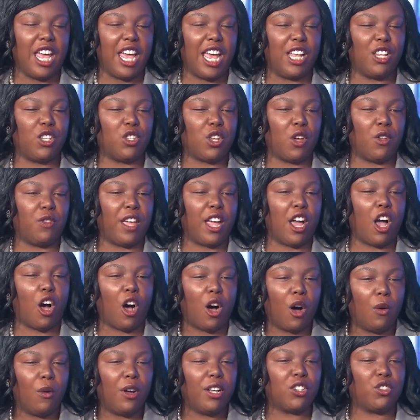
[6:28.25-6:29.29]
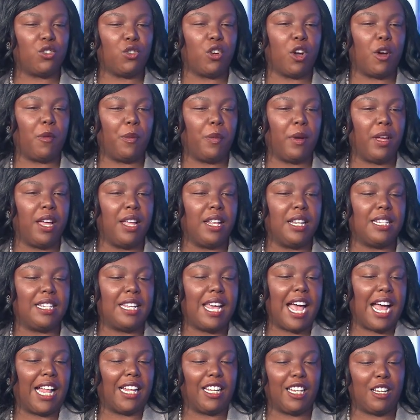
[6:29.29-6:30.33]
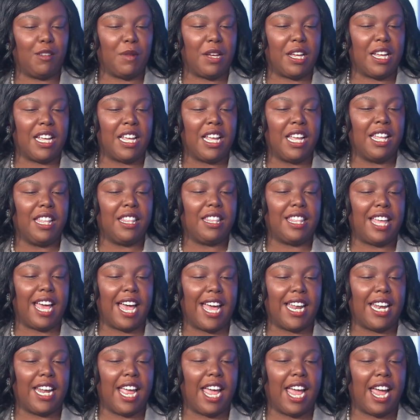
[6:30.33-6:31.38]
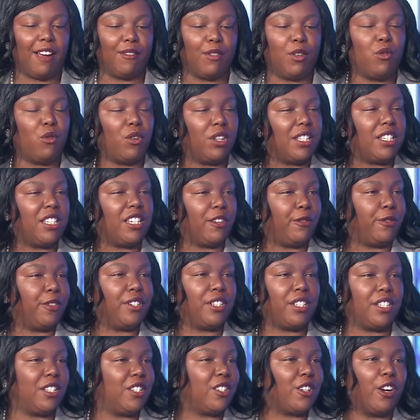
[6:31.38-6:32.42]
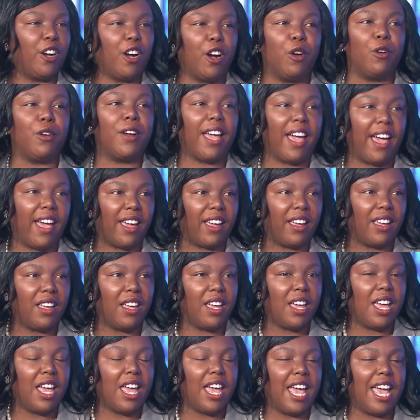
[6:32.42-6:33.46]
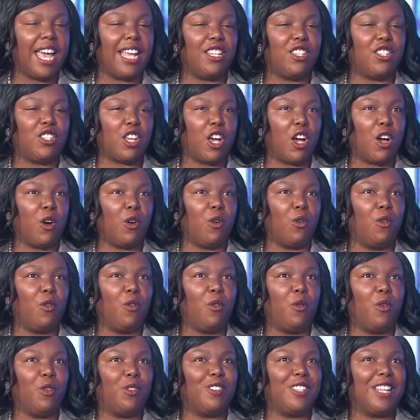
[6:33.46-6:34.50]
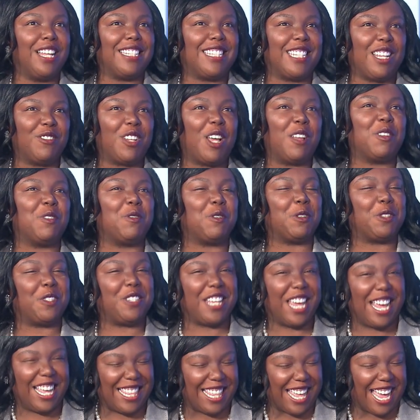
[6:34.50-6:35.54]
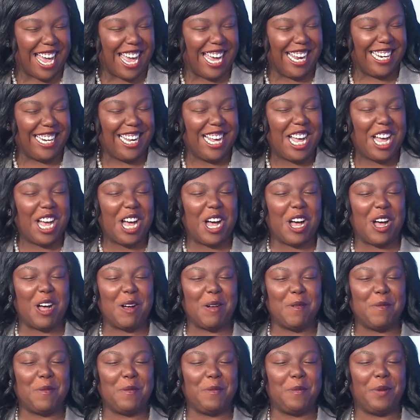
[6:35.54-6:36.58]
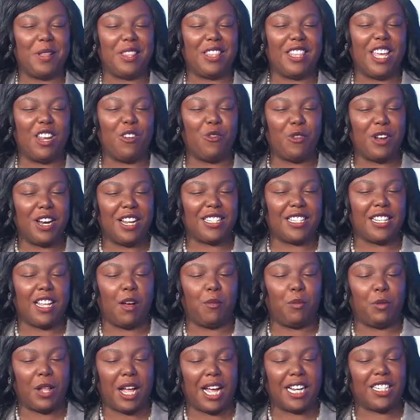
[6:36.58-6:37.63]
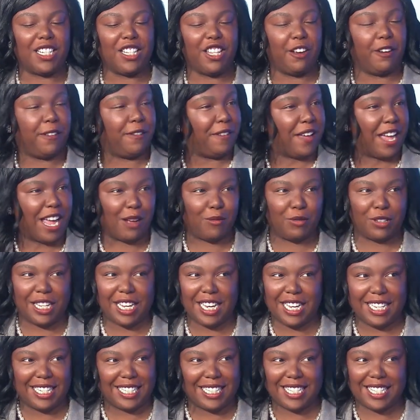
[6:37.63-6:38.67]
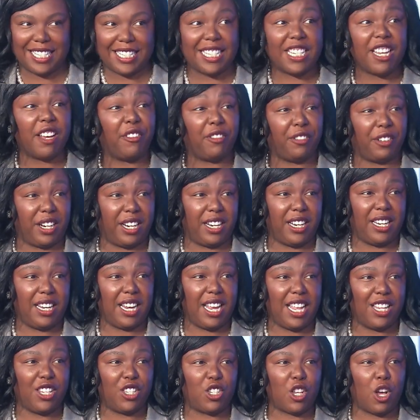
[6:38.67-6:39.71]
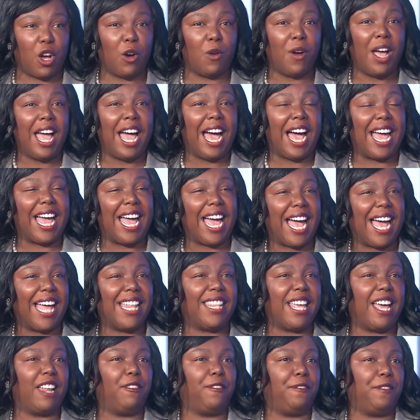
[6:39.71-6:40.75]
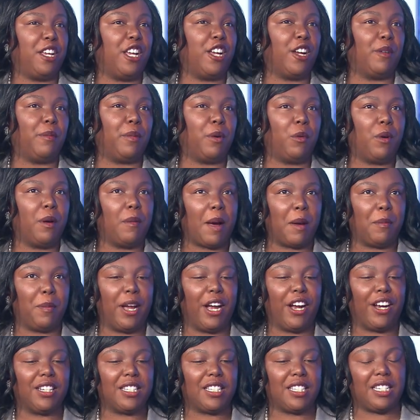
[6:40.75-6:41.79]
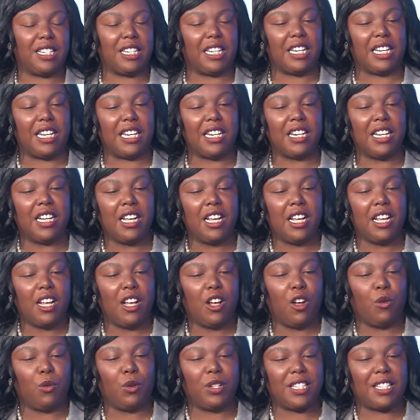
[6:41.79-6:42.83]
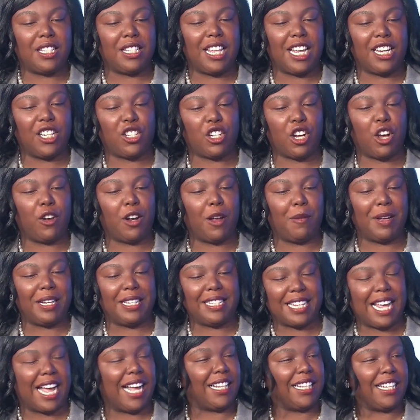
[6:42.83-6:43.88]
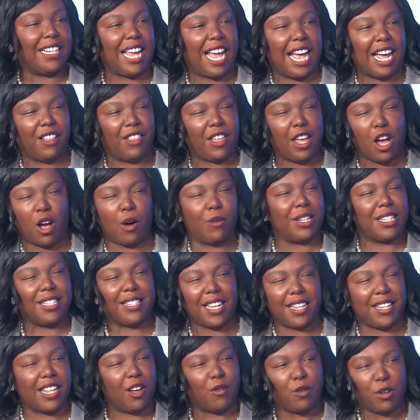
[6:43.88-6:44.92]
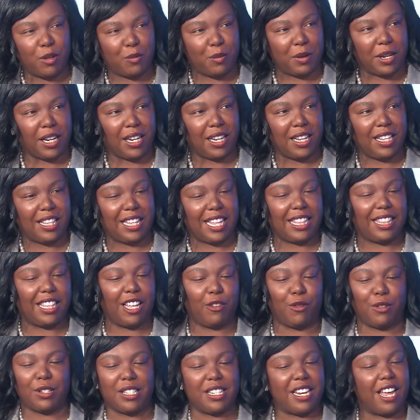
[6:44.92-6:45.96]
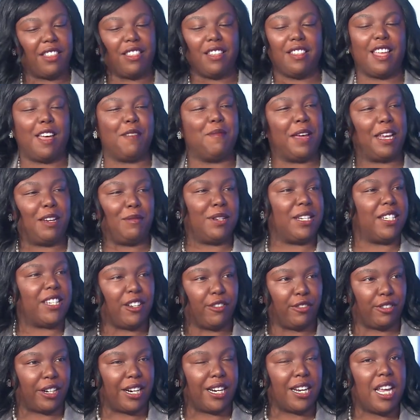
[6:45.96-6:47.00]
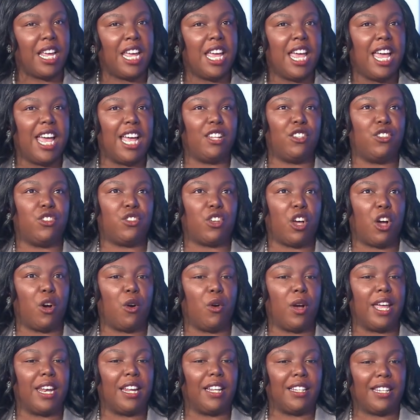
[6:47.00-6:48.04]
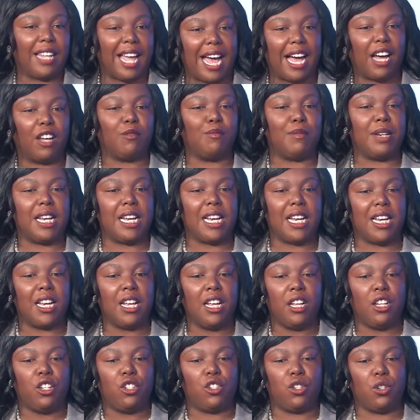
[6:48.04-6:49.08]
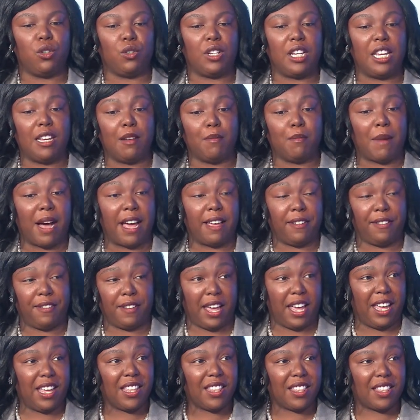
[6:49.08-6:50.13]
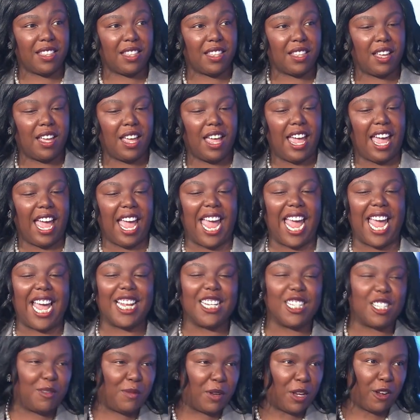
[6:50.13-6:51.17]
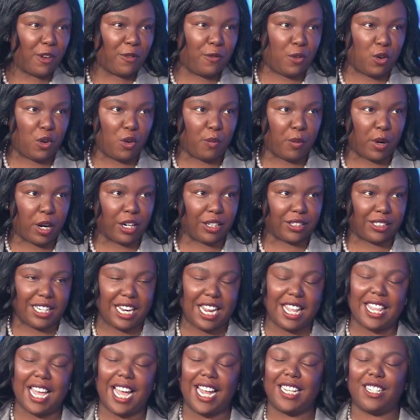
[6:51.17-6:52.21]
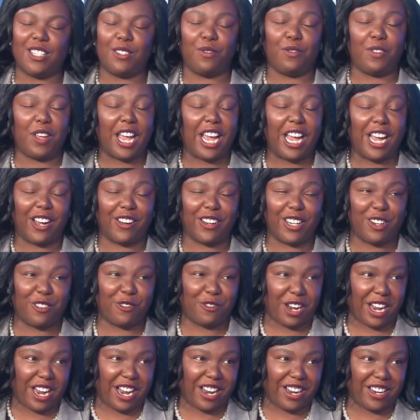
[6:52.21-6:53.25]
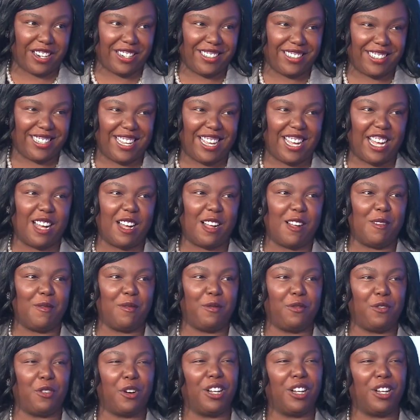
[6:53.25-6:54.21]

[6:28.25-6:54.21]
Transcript: And so they always grew up telling me that everyone's differences are okay. And so sometimes people say that, um, but then when it's applied to their family, it's different. And so I had that fear, but what my parents did was they showed up exactly how they always said they would be, that mm. there was nothing that made me different. And so it allowed me to keep my faith and to be a full person. And that is gift. very rare um, yes, it is.